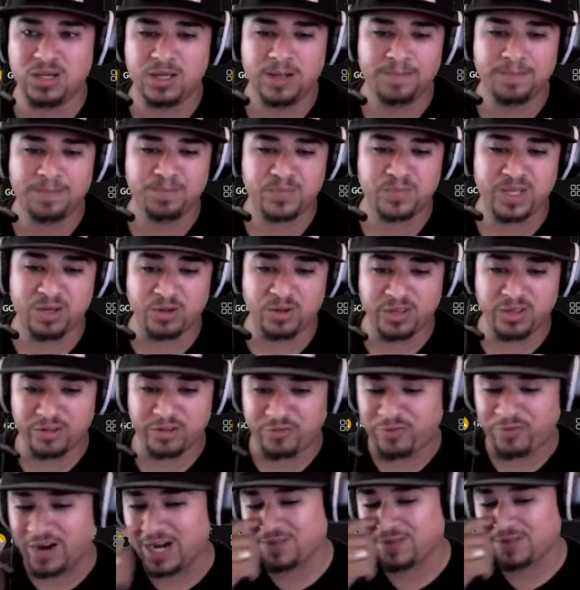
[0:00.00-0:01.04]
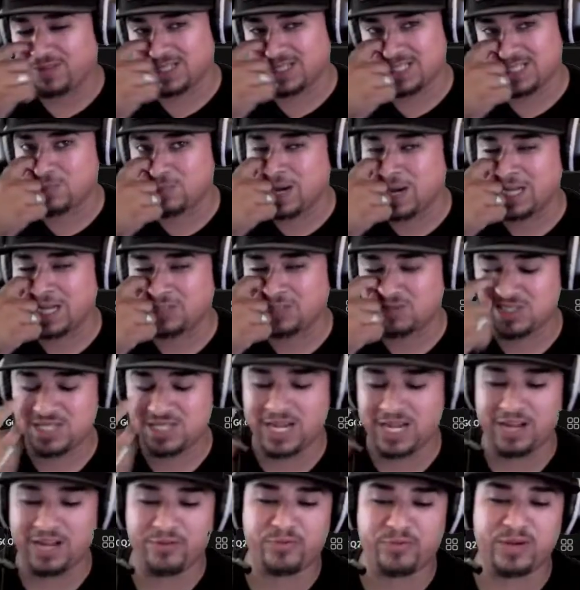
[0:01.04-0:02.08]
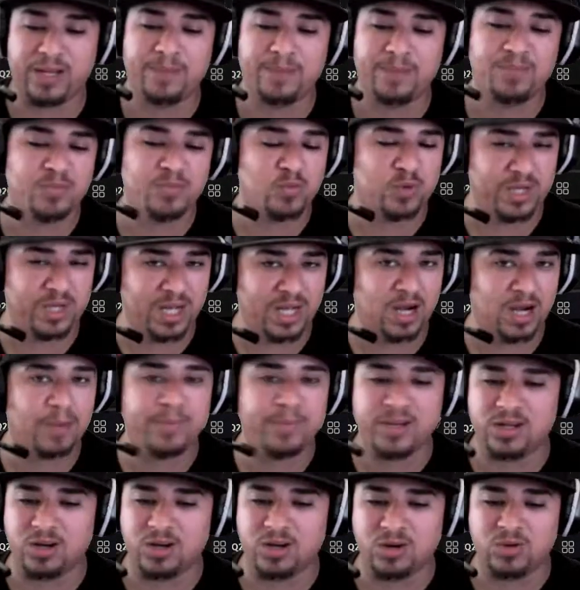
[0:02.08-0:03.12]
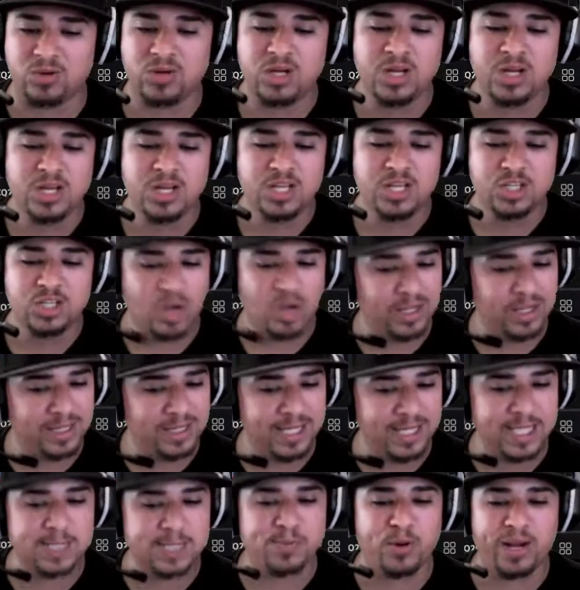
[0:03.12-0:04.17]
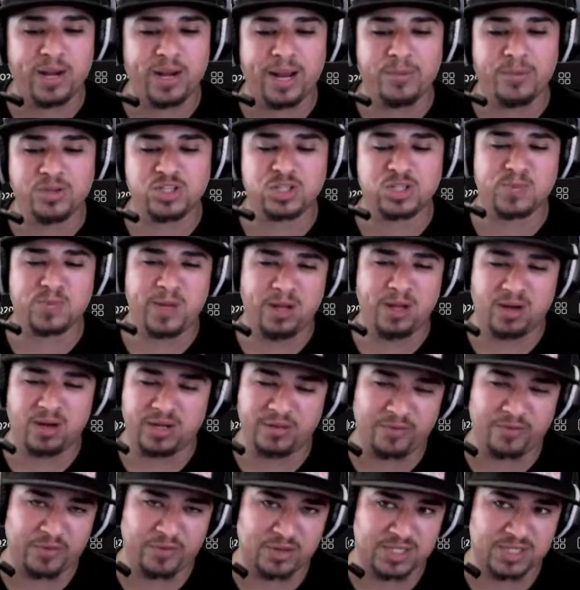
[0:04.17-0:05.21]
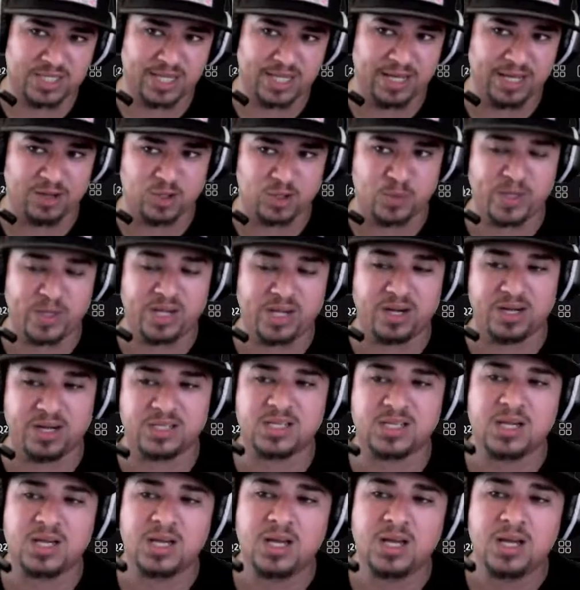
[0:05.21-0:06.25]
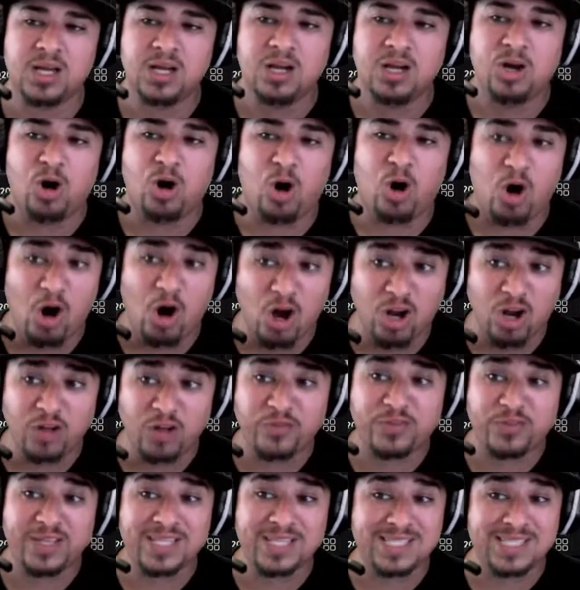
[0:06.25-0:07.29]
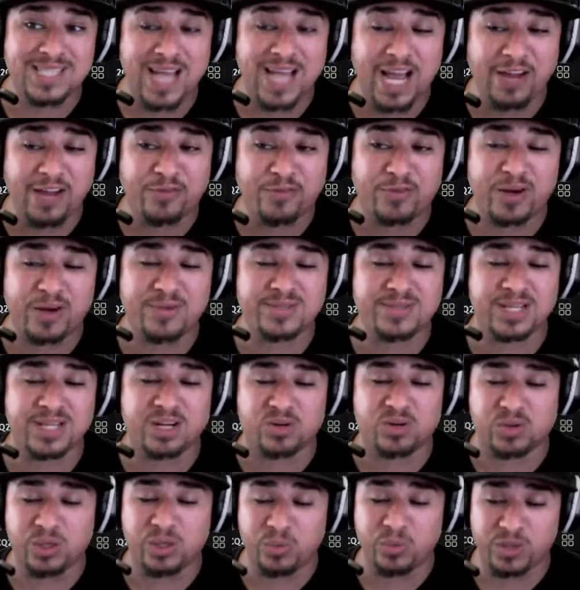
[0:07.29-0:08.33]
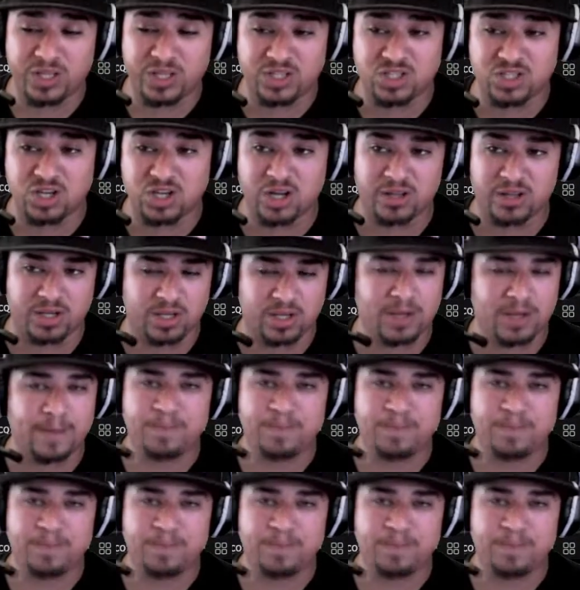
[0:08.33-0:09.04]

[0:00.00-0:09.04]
And on the 5, this is my entry time frame, we are below. So at this point, I would just be looking for sales because all of these time frames agree with each other.